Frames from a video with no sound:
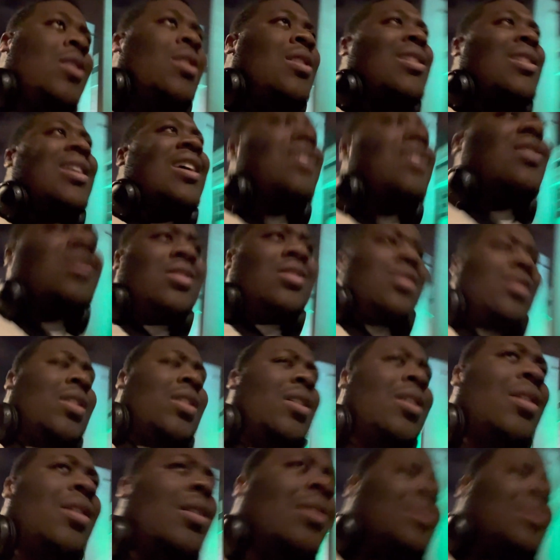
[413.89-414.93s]
Let's,
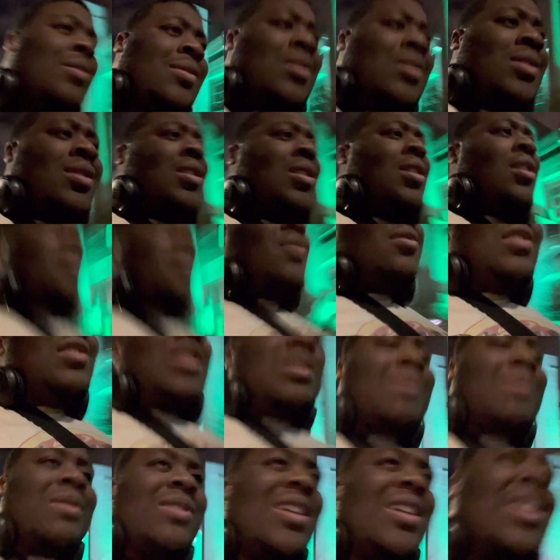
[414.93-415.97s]
that's
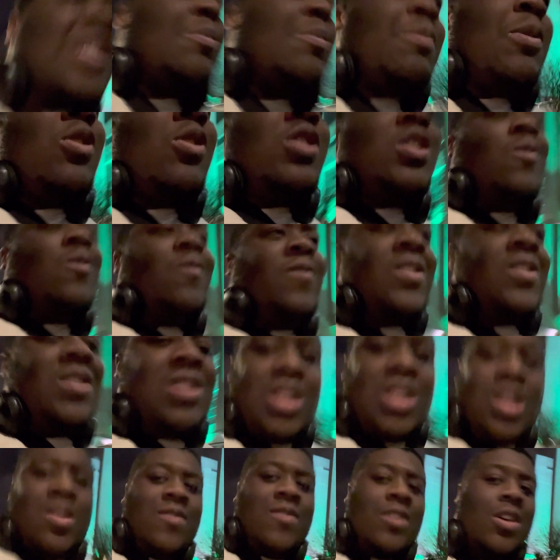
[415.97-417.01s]
why I say, let's build something
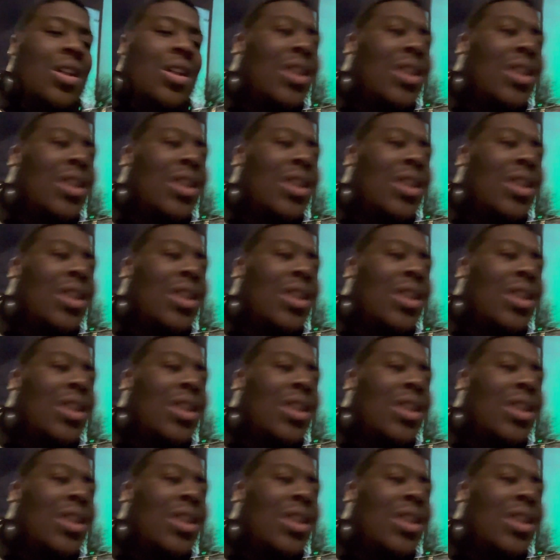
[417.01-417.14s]
together.